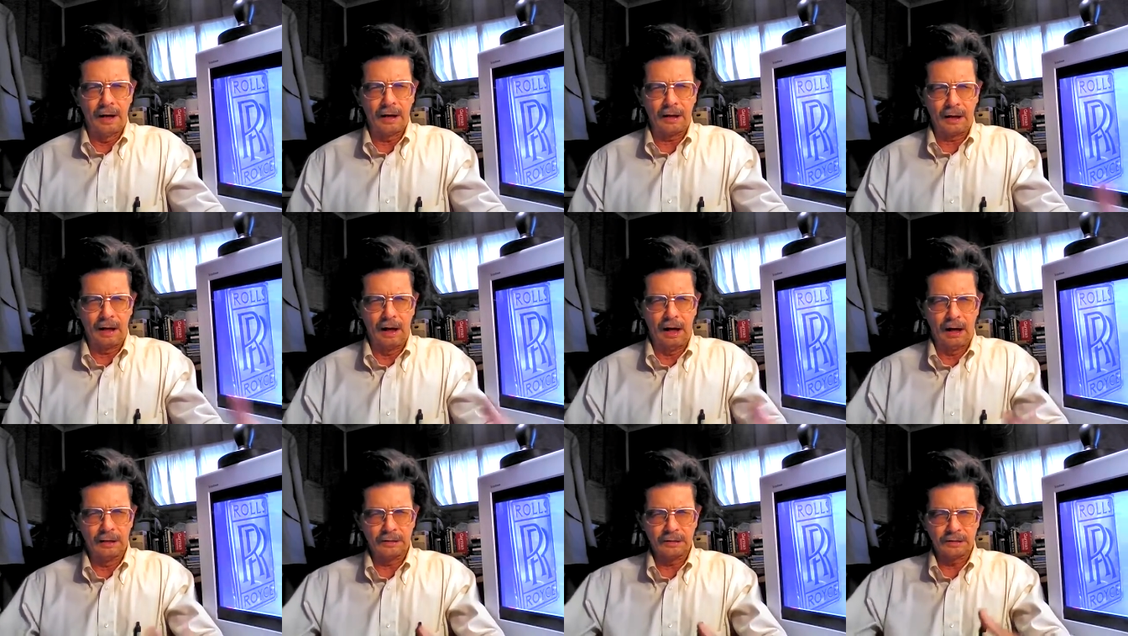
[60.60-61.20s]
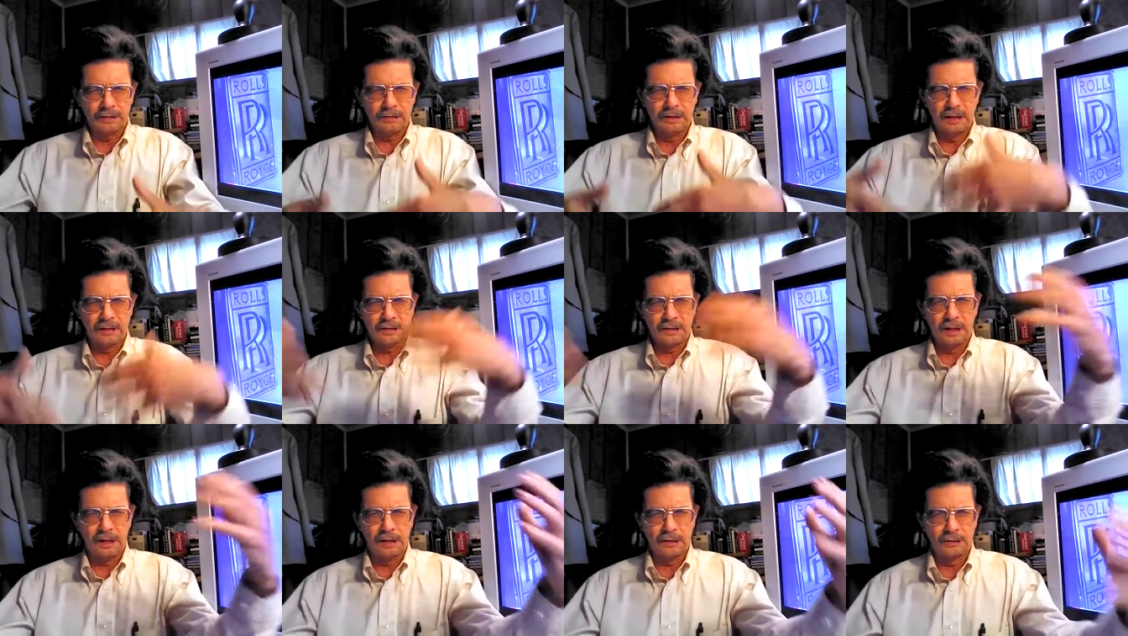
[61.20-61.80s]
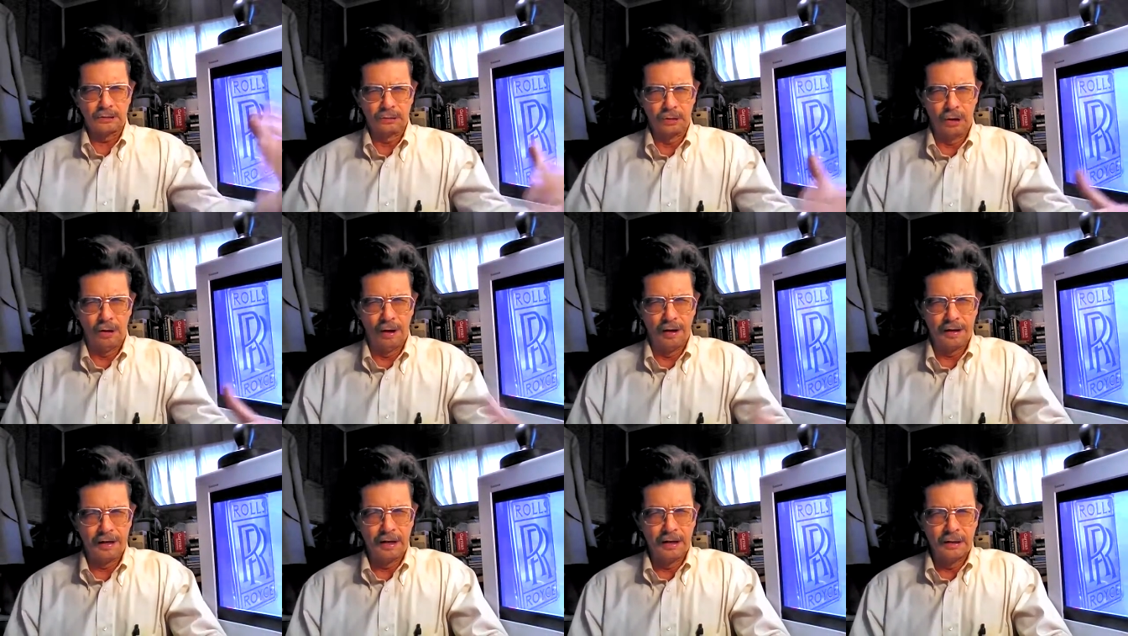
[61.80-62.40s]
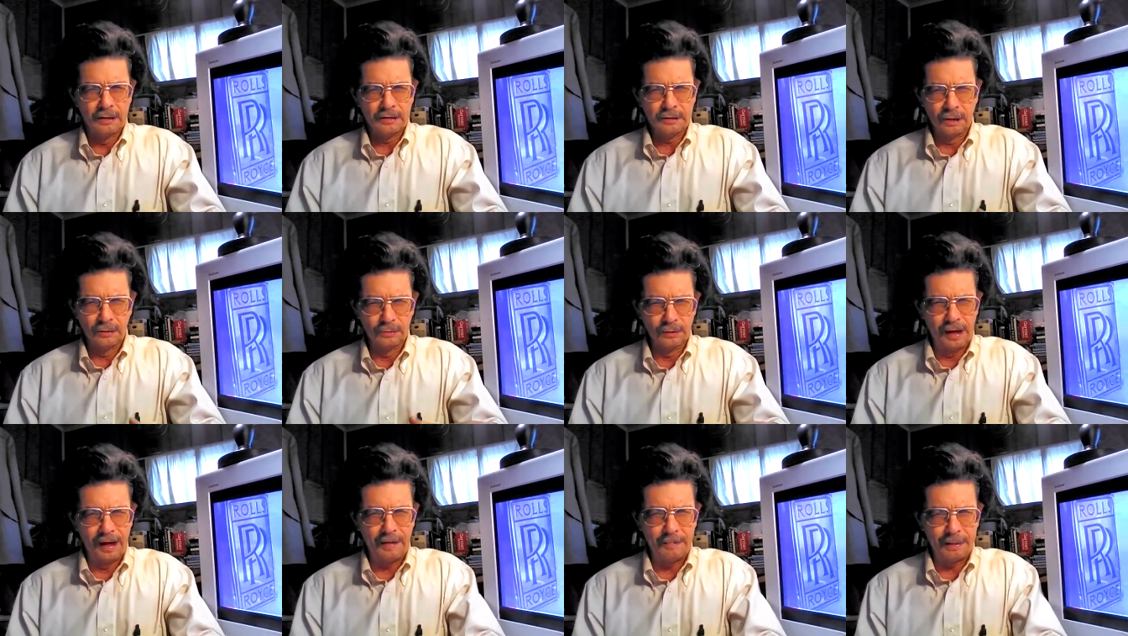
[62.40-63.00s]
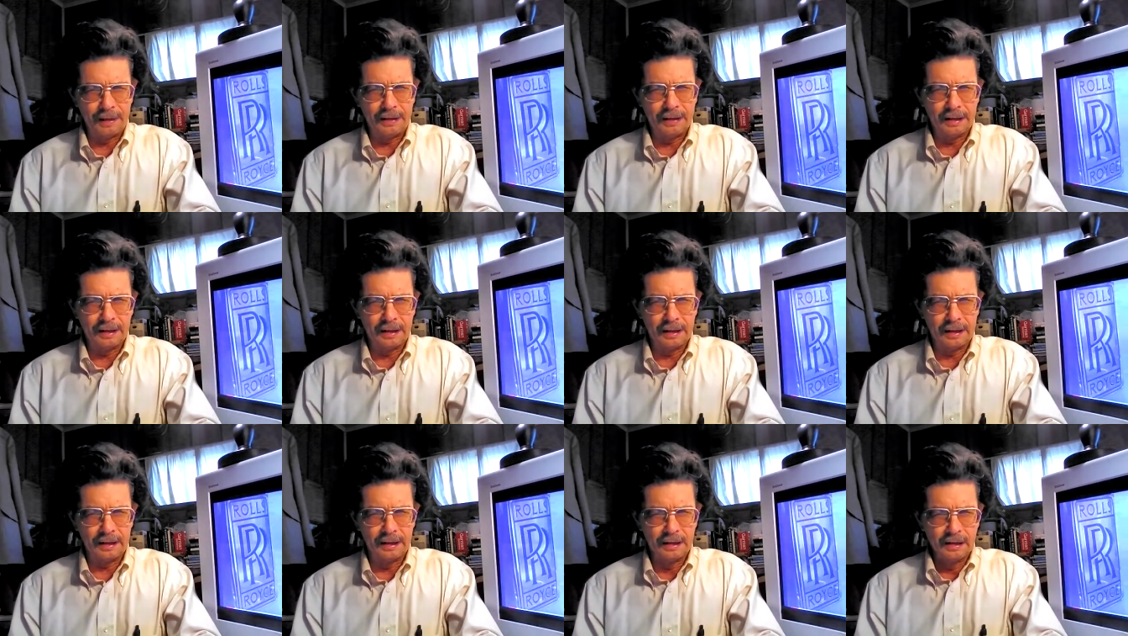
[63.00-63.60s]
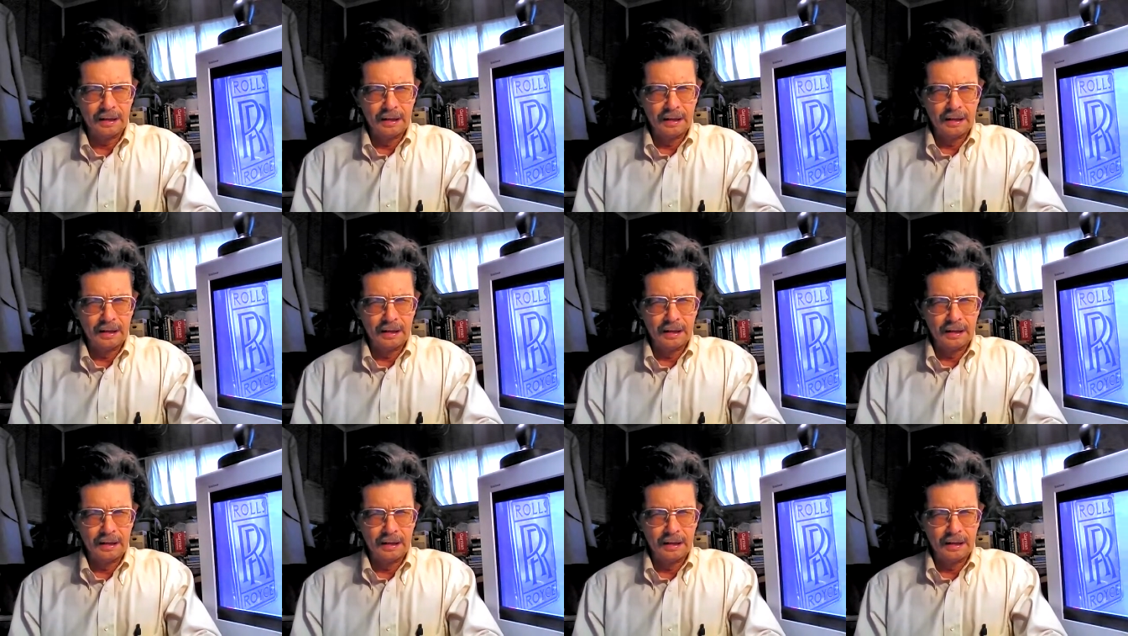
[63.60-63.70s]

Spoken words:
consciousness that is growing so rapidly.